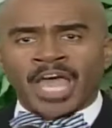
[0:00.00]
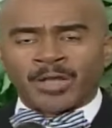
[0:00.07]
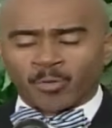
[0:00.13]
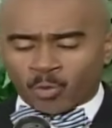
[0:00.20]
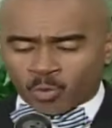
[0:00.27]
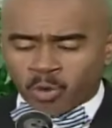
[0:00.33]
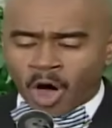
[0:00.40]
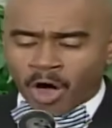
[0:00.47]

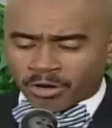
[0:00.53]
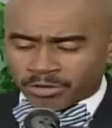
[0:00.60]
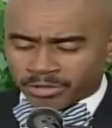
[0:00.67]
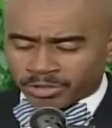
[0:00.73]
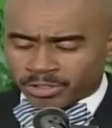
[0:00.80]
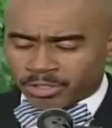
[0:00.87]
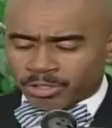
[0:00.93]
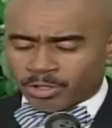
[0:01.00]
and walk
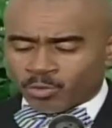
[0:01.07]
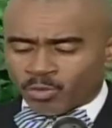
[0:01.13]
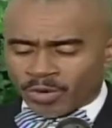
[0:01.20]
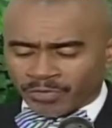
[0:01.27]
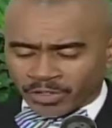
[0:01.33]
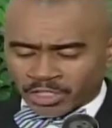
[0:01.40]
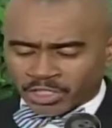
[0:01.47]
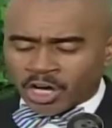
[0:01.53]

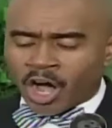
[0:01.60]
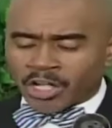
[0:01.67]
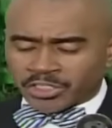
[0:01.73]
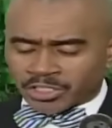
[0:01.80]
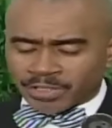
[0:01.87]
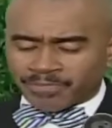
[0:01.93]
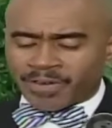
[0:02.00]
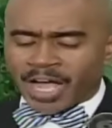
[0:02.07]
with
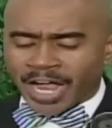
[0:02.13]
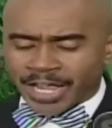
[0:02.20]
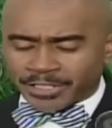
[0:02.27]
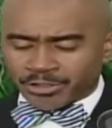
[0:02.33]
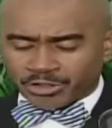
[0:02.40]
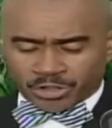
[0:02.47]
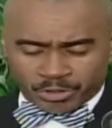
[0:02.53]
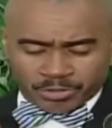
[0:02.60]
God's
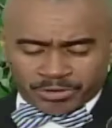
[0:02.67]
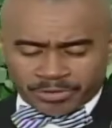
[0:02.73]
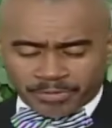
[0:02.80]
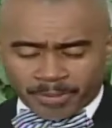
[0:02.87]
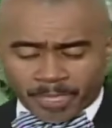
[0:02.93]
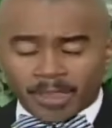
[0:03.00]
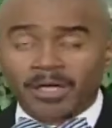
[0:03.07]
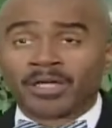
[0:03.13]
divine truth.
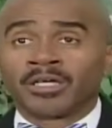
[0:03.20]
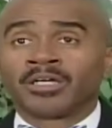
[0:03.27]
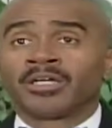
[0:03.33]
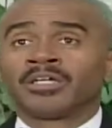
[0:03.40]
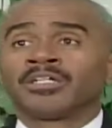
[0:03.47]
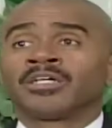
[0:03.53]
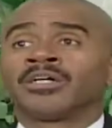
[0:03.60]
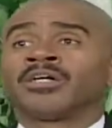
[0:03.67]

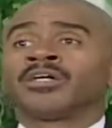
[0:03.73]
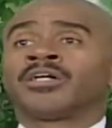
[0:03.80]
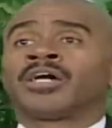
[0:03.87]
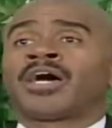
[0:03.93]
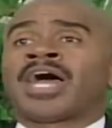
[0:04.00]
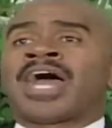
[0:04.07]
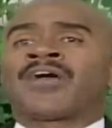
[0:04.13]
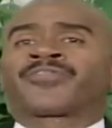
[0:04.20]

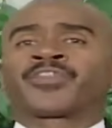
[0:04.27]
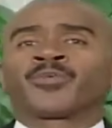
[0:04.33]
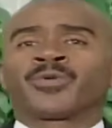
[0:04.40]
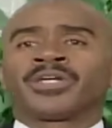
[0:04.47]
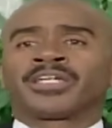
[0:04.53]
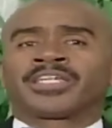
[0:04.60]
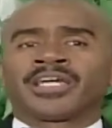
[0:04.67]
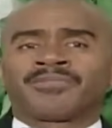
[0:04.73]
After
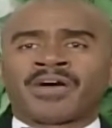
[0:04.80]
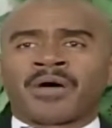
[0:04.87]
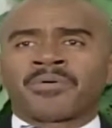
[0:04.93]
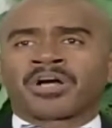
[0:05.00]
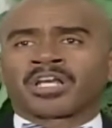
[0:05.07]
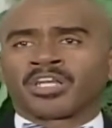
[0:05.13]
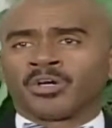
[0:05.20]
we give our